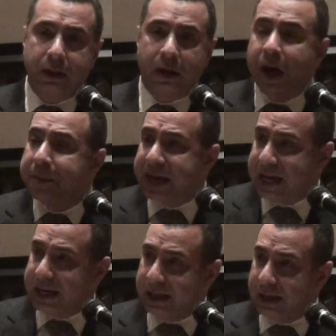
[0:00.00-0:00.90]

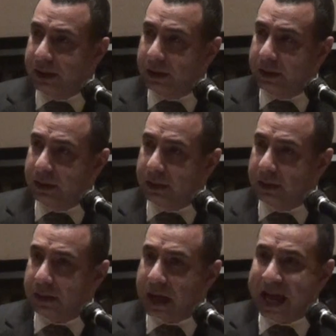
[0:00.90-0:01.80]
lobbying
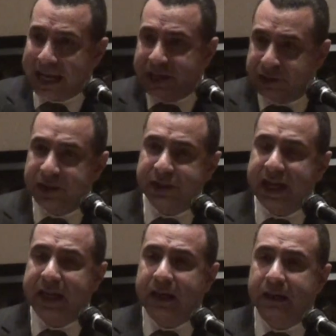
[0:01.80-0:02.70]
against this
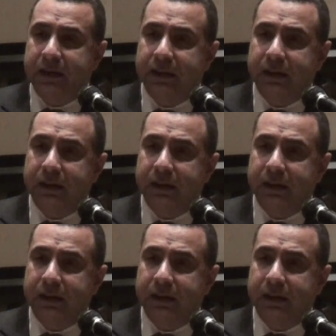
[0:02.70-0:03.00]
deal